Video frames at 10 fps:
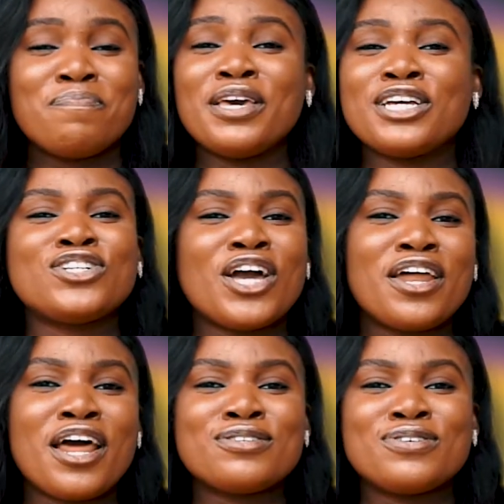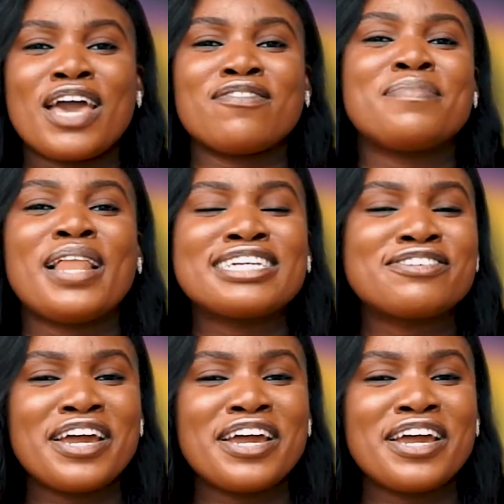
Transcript: Big shout out to Kevin Black